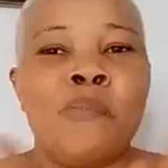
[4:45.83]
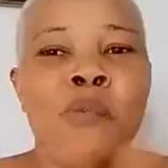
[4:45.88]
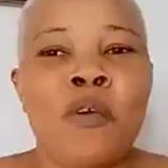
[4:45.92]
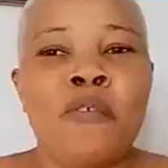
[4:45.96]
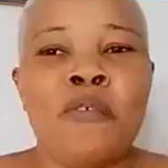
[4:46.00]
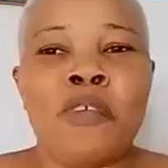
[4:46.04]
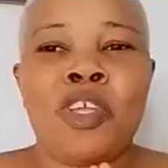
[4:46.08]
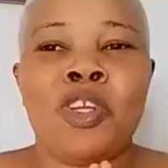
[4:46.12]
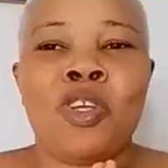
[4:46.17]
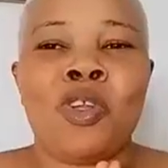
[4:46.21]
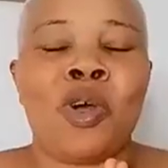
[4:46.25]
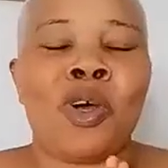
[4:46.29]

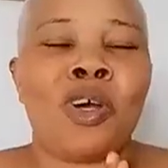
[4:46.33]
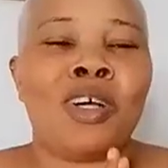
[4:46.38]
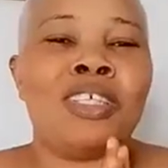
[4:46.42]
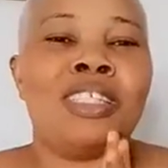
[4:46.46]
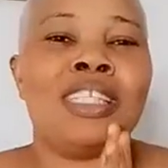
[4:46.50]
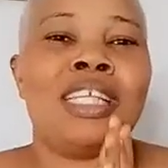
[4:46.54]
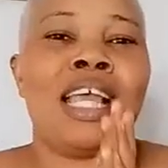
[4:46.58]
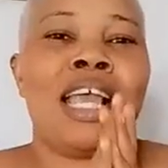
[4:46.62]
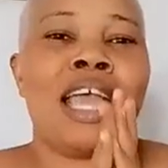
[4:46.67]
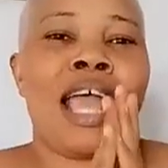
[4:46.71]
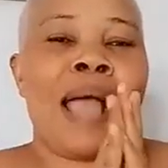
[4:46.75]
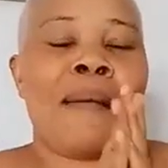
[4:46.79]
Moving
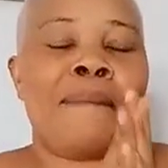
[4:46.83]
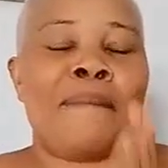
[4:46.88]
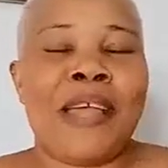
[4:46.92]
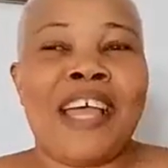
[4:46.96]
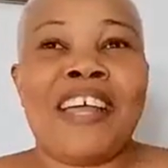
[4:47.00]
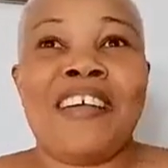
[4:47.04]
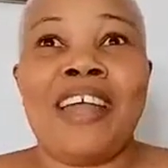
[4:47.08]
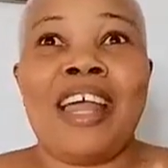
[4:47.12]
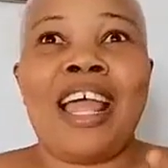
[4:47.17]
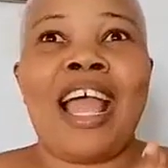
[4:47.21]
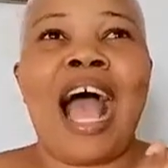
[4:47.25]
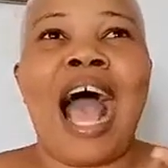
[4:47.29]
on,
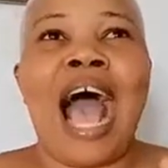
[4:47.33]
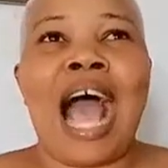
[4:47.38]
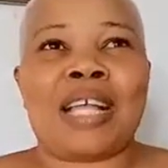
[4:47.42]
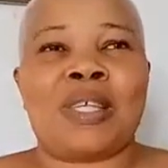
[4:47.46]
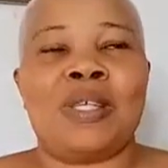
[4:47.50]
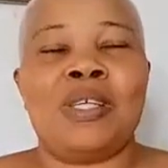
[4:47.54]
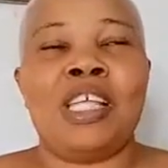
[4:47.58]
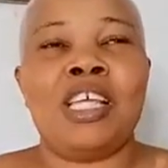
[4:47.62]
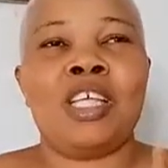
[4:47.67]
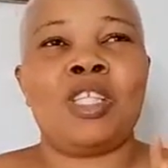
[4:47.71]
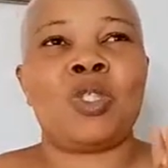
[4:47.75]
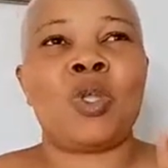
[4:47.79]
Pere
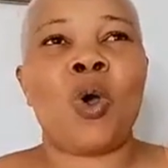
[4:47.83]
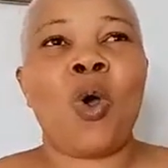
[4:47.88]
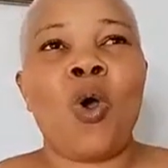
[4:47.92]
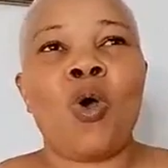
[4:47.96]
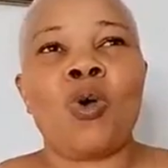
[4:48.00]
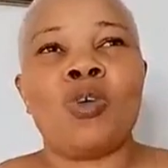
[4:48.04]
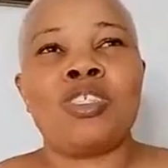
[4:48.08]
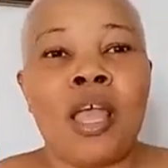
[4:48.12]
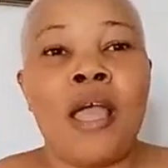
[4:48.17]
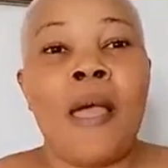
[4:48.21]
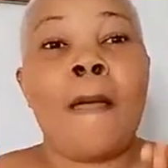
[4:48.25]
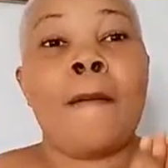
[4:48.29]
actually
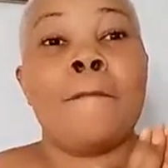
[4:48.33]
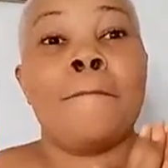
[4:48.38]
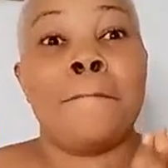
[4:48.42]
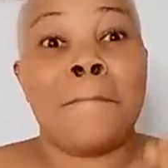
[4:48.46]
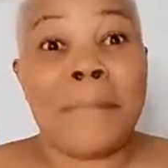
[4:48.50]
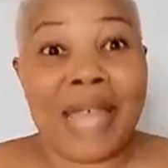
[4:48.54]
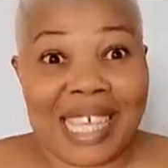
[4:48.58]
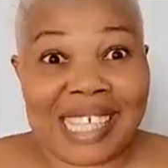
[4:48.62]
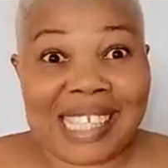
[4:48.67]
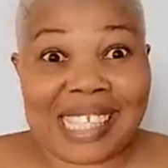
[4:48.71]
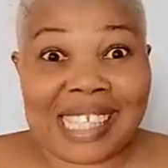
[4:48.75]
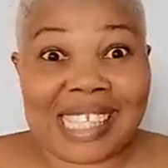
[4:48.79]
told
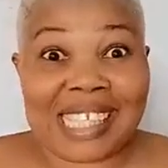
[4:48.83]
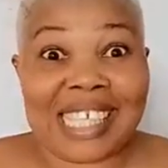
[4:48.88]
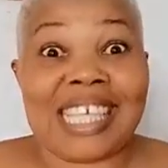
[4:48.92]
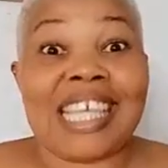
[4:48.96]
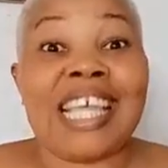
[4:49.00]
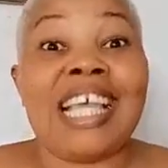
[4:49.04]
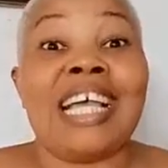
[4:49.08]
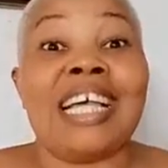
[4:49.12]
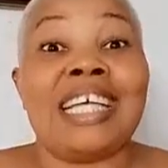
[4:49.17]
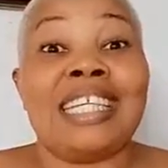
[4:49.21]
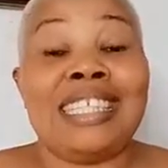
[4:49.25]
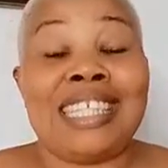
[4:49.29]

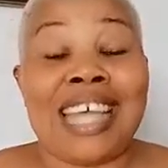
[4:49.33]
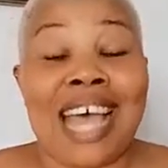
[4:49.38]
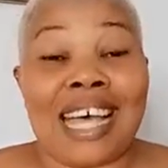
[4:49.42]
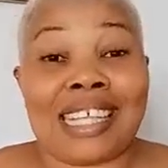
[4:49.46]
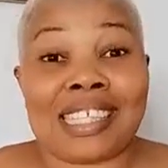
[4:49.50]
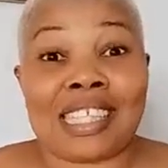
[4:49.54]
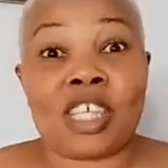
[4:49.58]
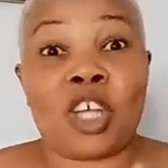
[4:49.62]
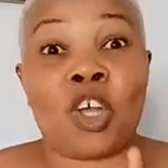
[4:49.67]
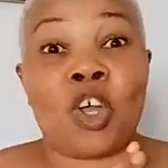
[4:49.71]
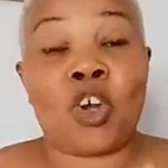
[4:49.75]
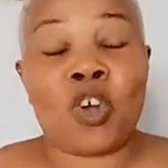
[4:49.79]
Mercy
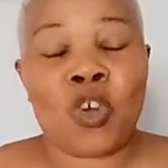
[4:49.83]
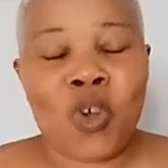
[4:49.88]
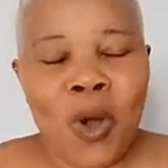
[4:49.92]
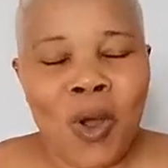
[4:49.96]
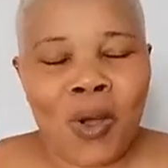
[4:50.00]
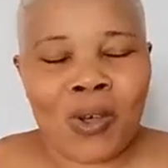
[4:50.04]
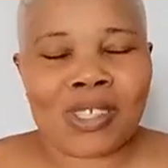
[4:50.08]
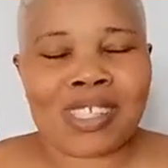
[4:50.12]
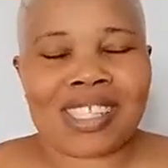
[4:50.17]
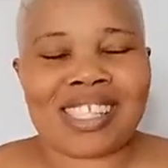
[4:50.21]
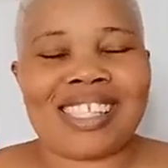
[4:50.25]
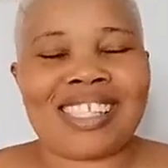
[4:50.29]
that
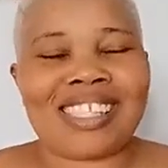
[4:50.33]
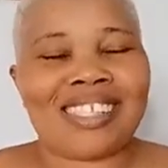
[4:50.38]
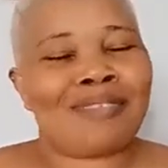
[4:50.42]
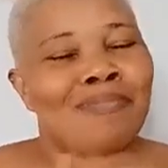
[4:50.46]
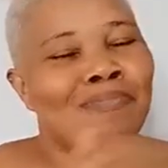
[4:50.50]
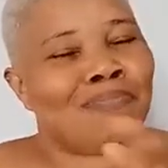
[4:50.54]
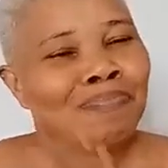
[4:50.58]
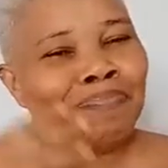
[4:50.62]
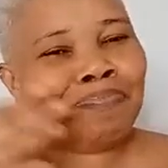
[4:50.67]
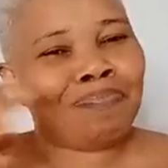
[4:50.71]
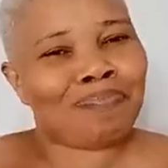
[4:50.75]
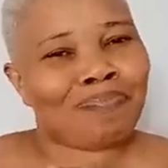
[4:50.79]

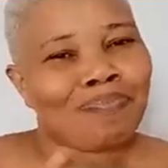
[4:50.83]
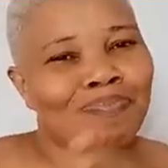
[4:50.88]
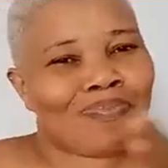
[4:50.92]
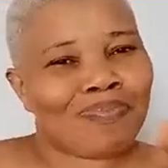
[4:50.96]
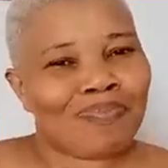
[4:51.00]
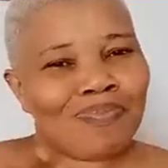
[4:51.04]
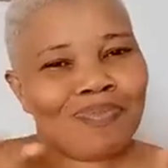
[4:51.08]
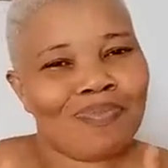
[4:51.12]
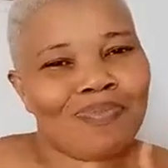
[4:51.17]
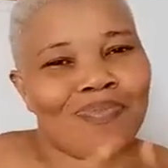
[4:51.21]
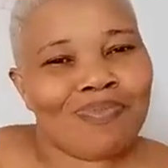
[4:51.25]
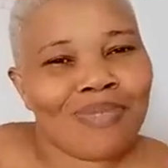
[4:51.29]
Cross
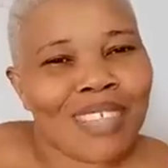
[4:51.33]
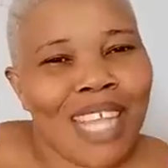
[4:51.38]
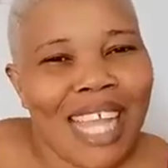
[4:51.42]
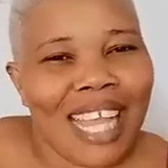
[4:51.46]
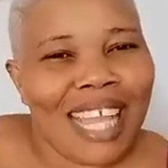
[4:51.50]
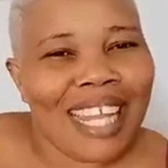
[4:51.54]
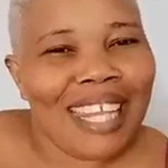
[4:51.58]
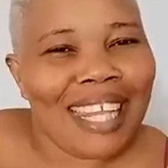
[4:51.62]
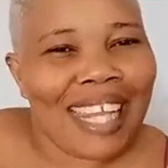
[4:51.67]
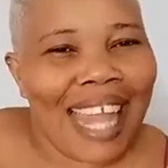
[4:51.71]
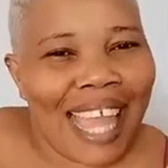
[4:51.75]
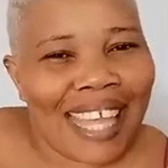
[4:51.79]

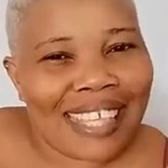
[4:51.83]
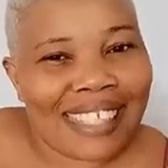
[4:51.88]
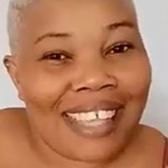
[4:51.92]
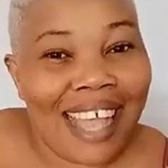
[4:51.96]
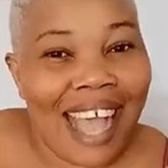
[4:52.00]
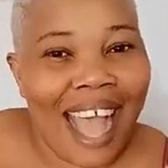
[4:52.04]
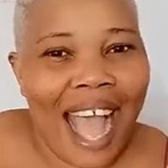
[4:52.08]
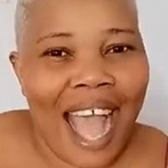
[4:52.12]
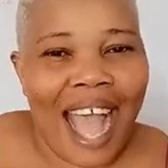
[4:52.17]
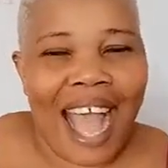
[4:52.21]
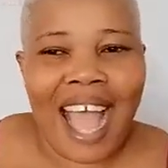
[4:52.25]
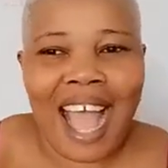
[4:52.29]
likes
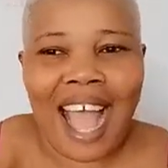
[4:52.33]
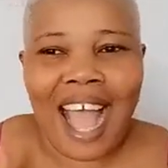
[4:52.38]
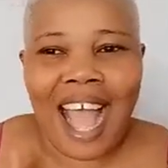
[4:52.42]
her.